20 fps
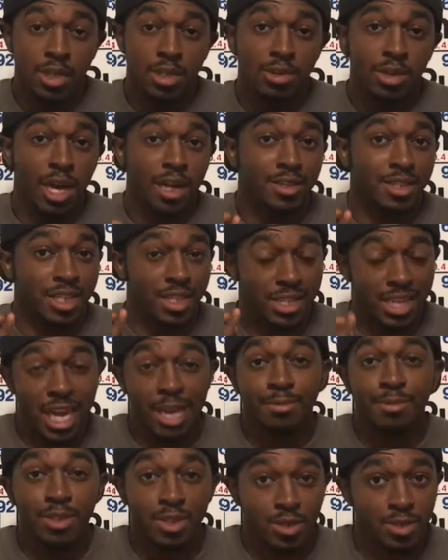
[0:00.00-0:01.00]
You have to
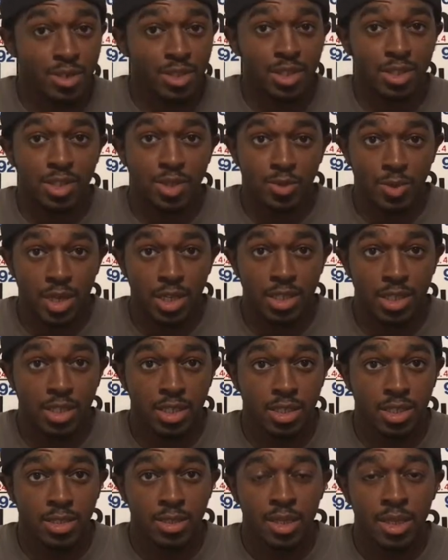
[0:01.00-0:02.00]
adapt to those
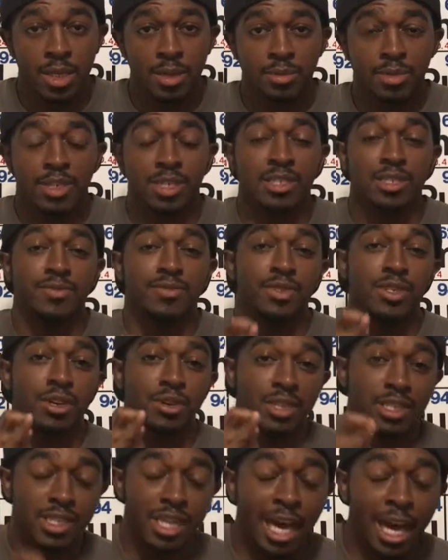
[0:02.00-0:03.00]
situations, because if you
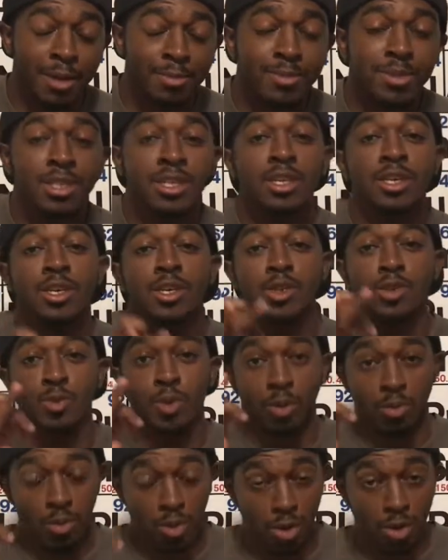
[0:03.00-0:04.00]
don't adapt, you
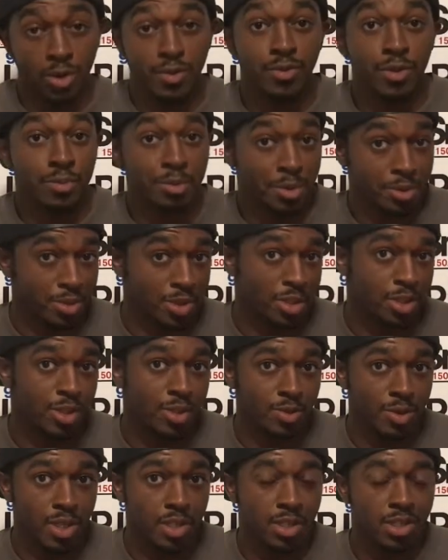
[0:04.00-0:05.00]
won't learn from those
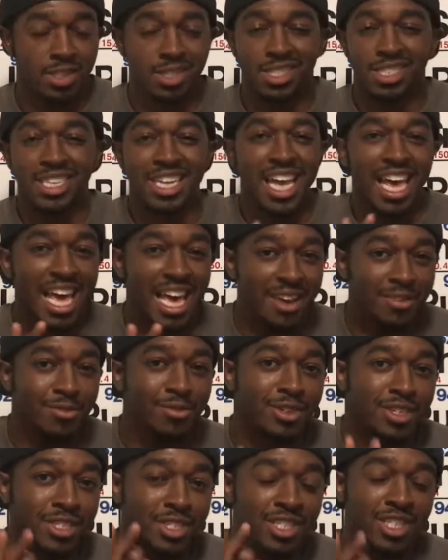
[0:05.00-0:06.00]
situations. In
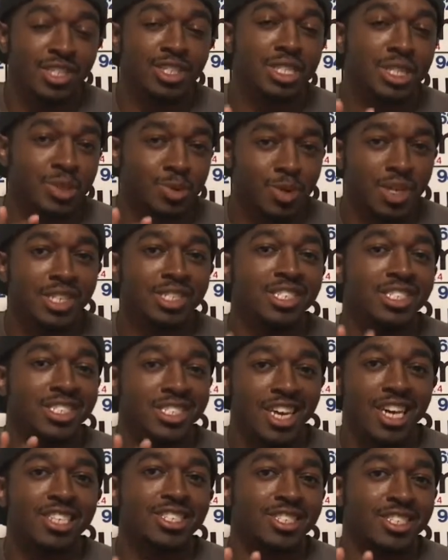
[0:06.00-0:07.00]
every situation
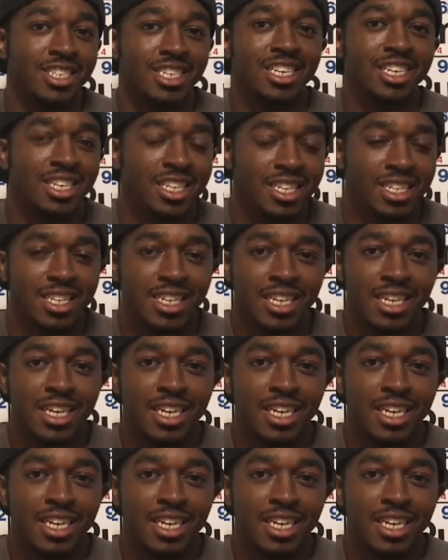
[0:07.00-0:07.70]
that you're in,